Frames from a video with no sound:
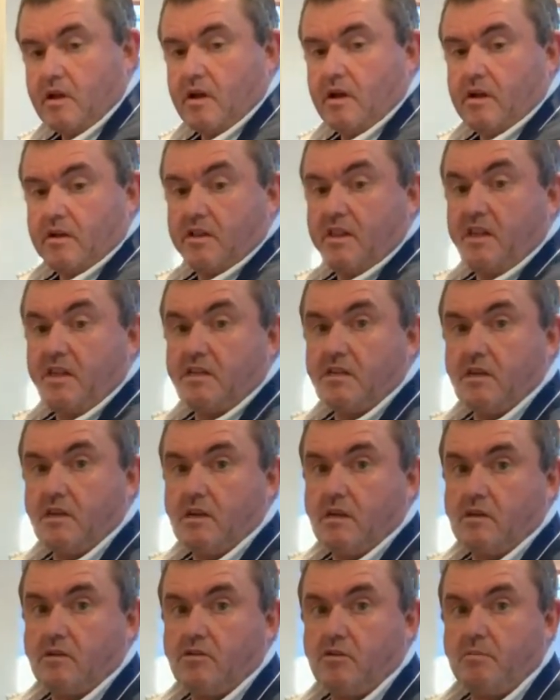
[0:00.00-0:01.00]
This
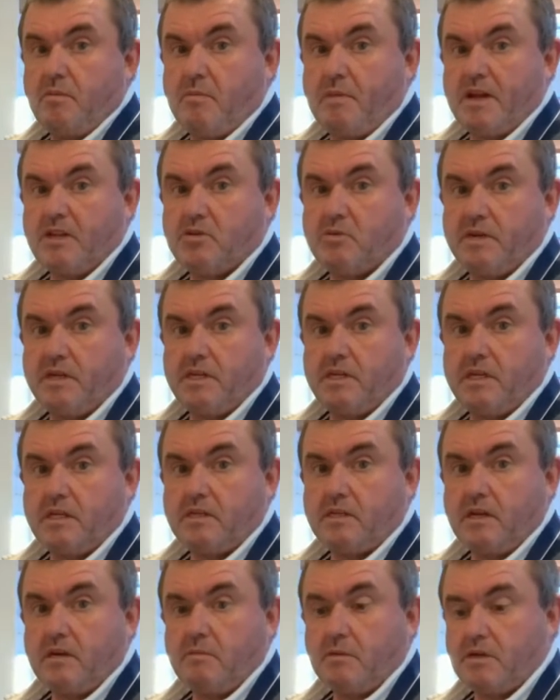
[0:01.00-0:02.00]
should be about 26
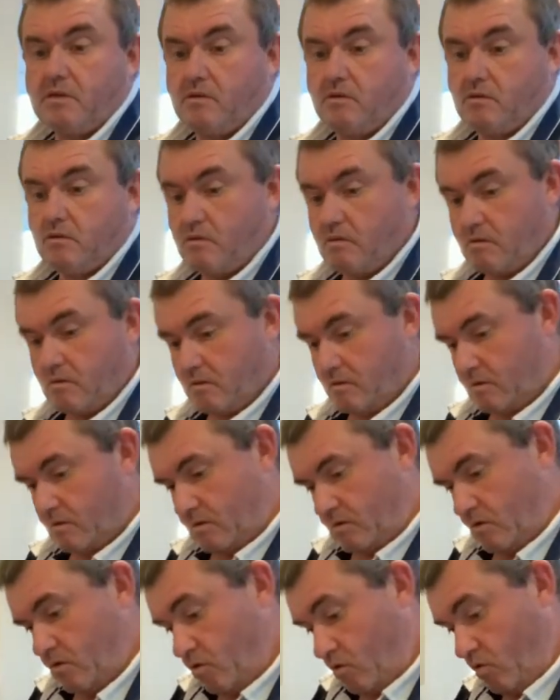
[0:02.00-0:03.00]
centimetres long.
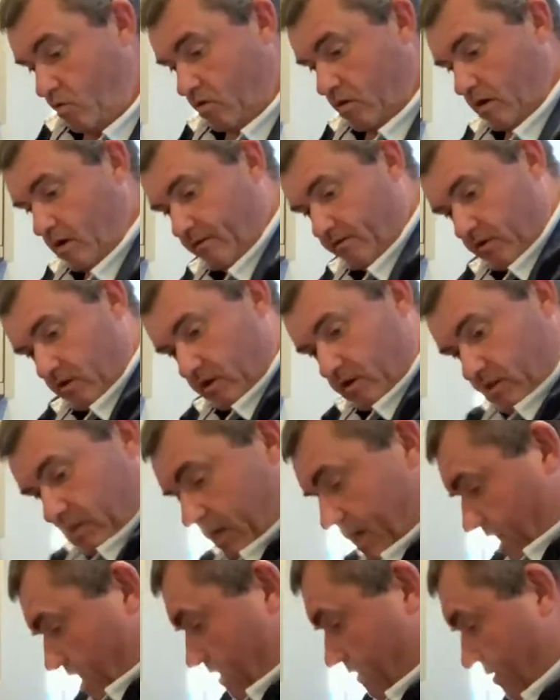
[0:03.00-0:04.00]
Oh, I've got a
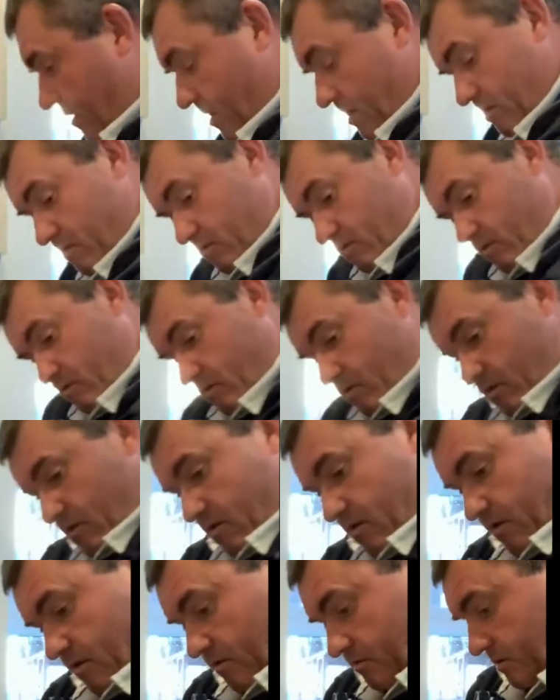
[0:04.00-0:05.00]
scale on here.
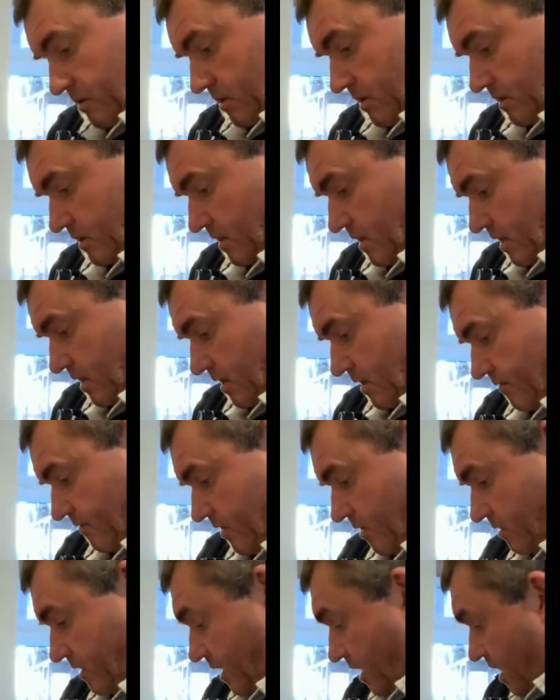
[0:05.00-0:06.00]
I'm just going to say, I've no
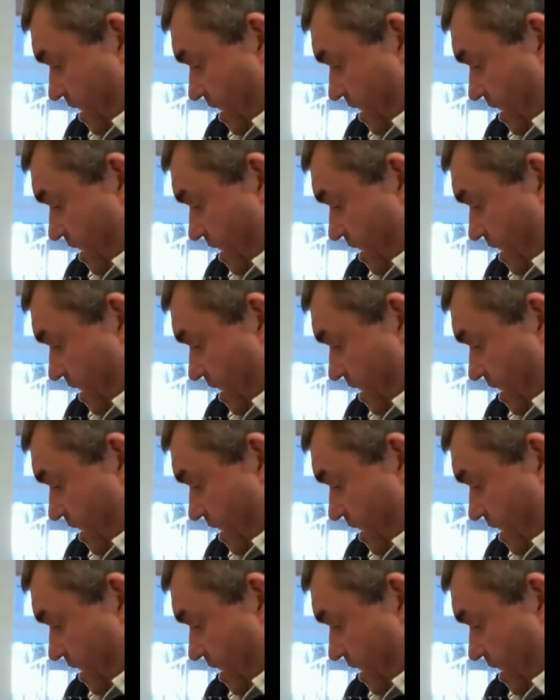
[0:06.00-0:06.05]
idea.